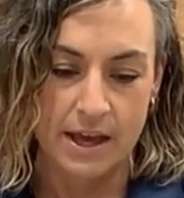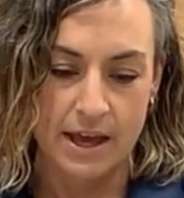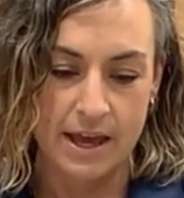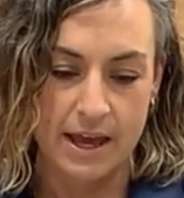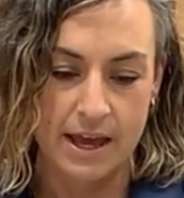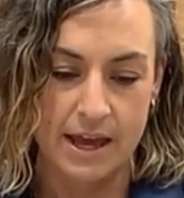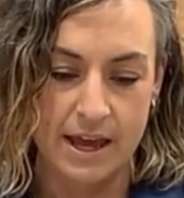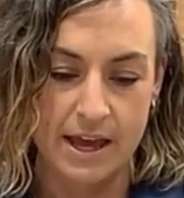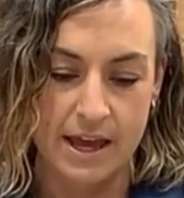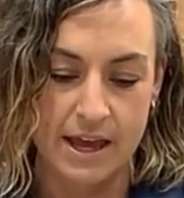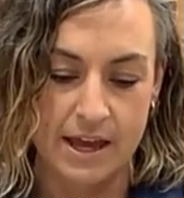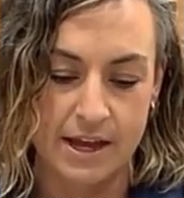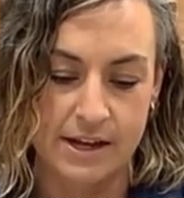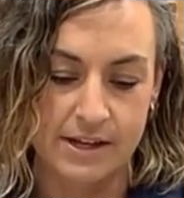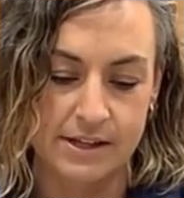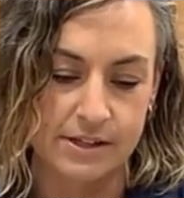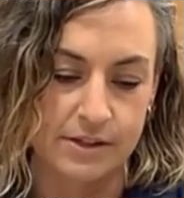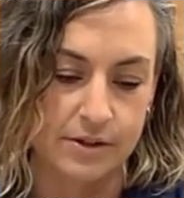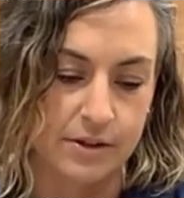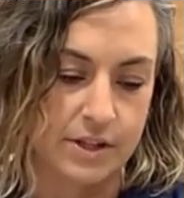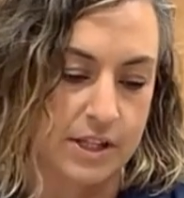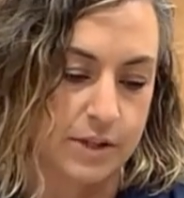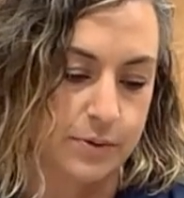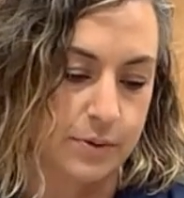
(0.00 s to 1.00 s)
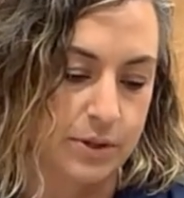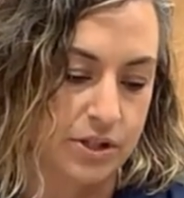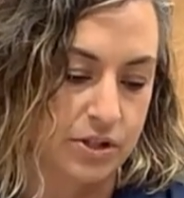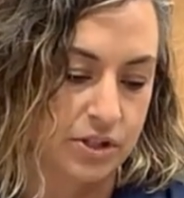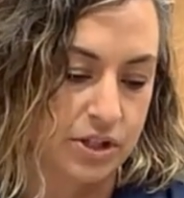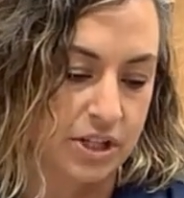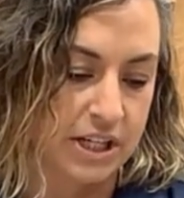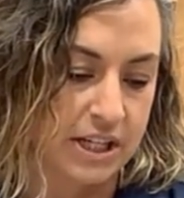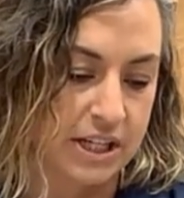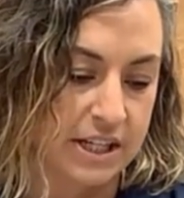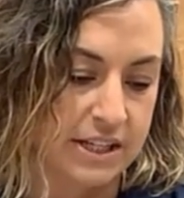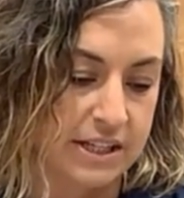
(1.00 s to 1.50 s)
And so the Swiss
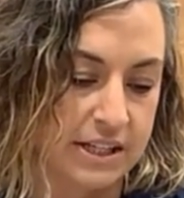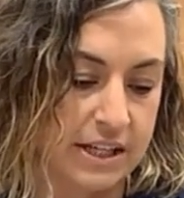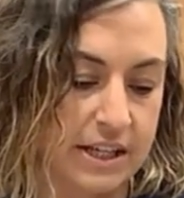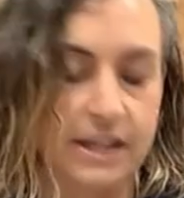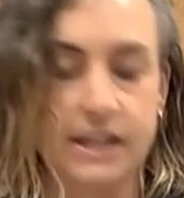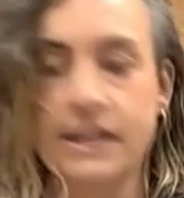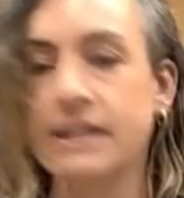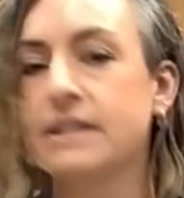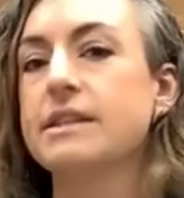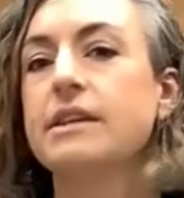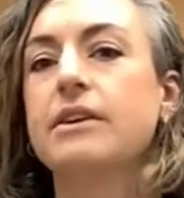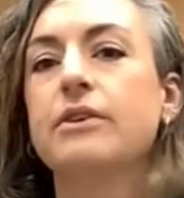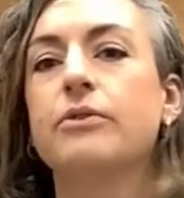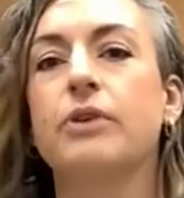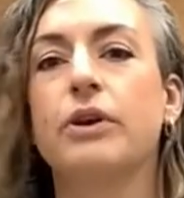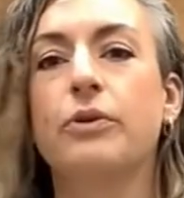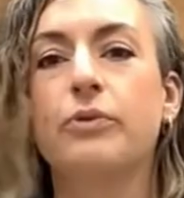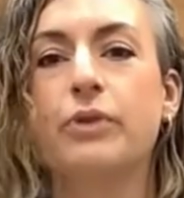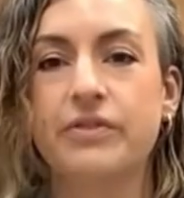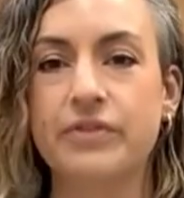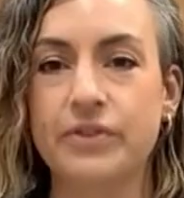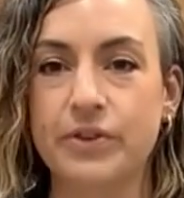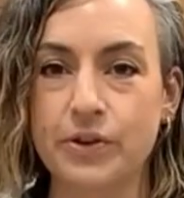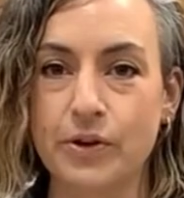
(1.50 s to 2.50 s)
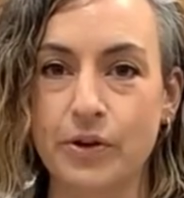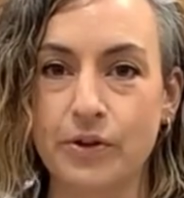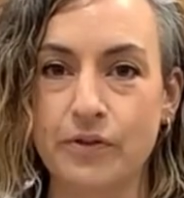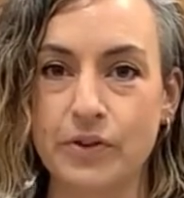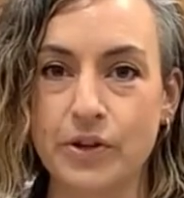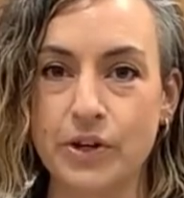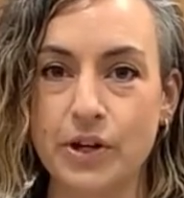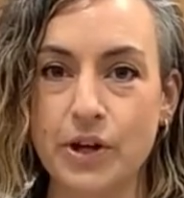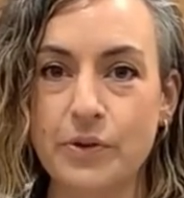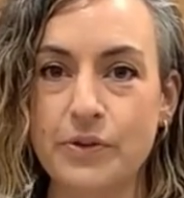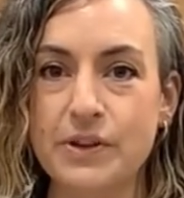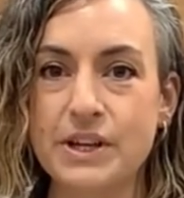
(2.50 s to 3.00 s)
cheese is, I don't know if you
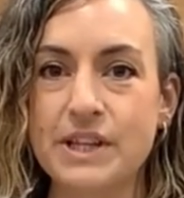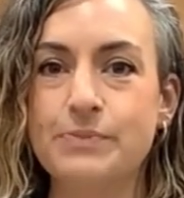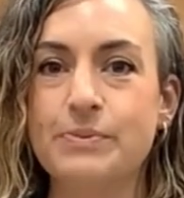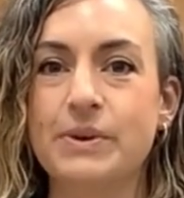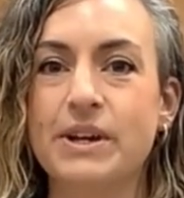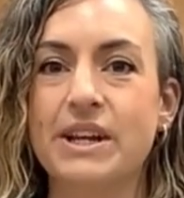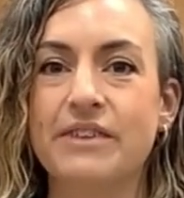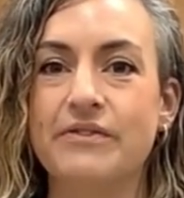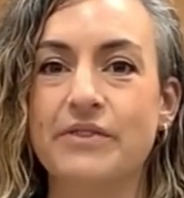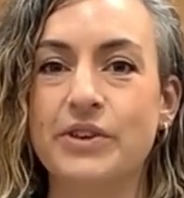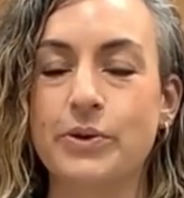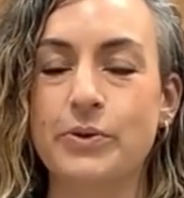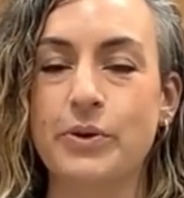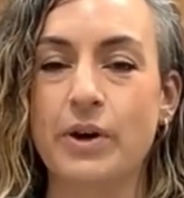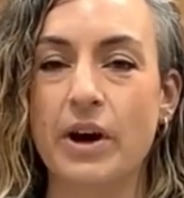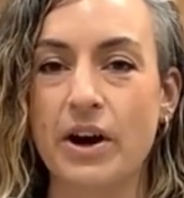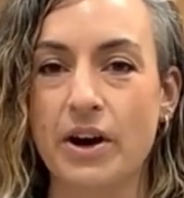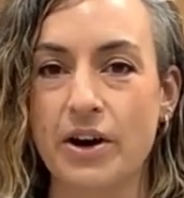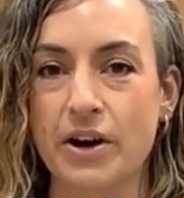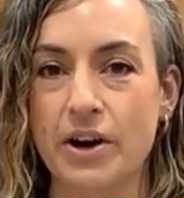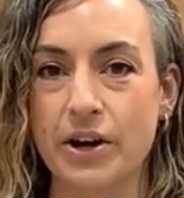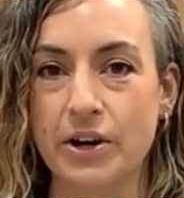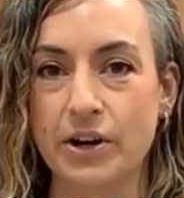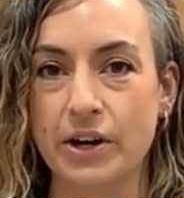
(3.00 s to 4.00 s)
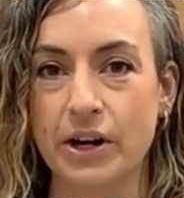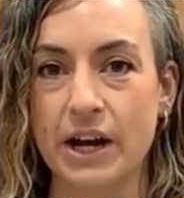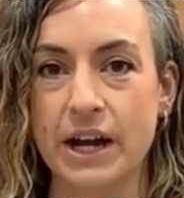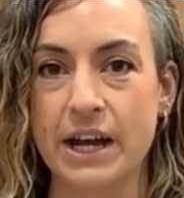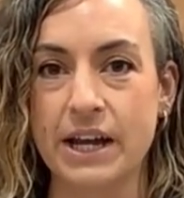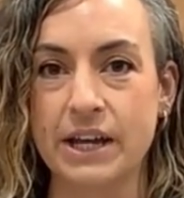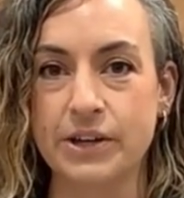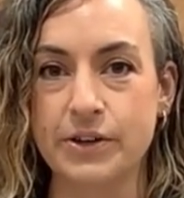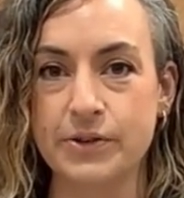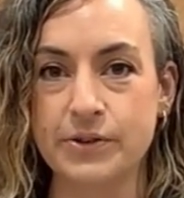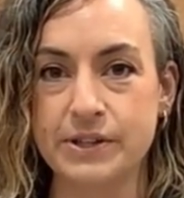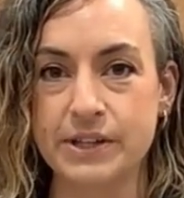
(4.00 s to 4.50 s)
know this, but if you are
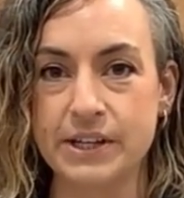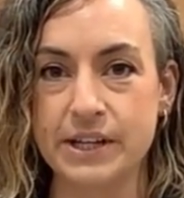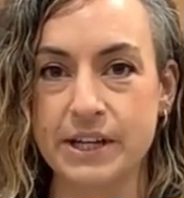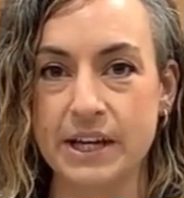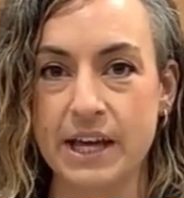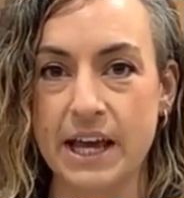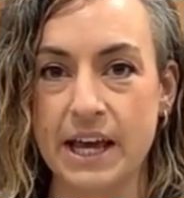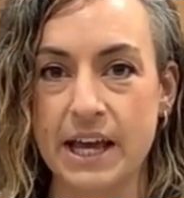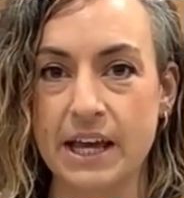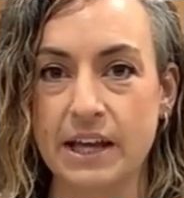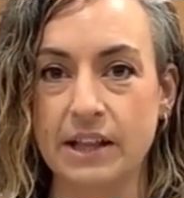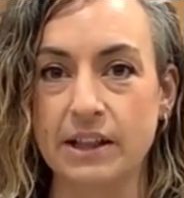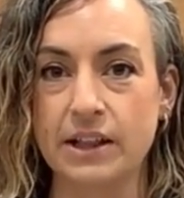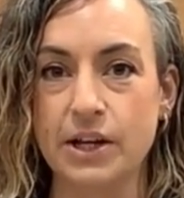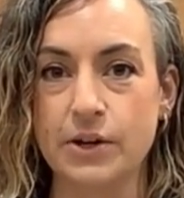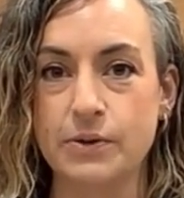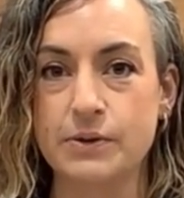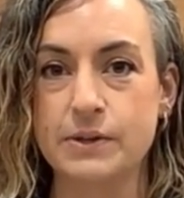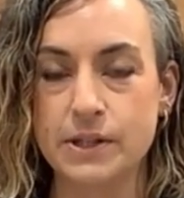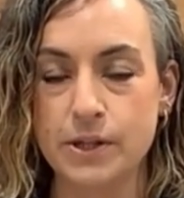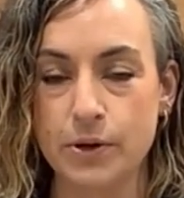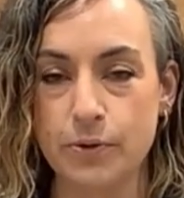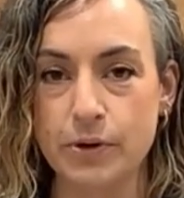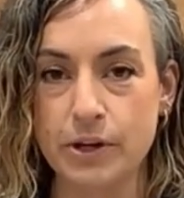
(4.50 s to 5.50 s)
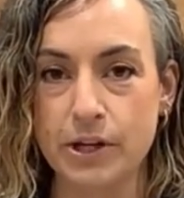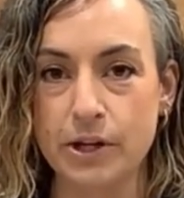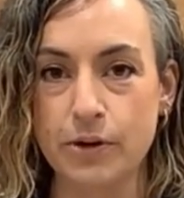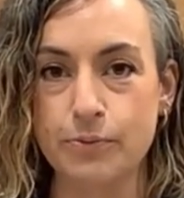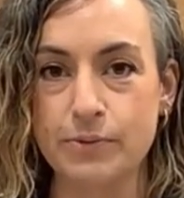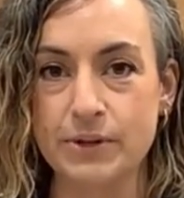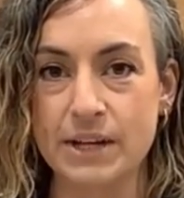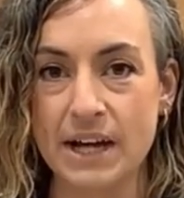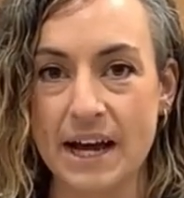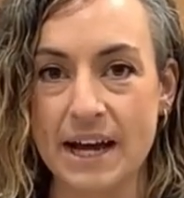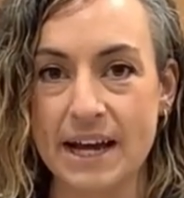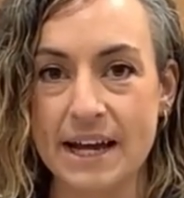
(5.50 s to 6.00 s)
using a low sodium
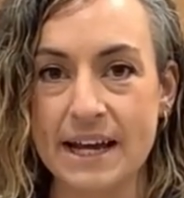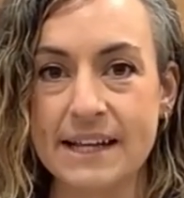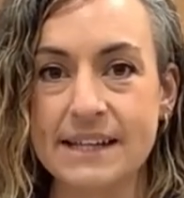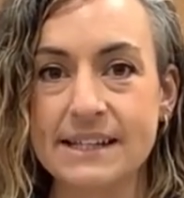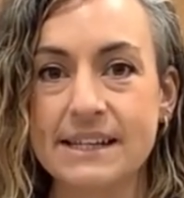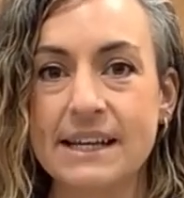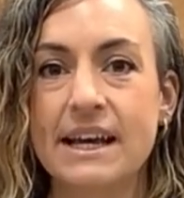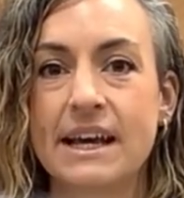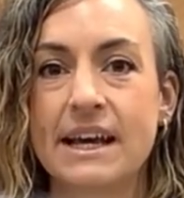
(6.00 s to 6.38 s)
diet,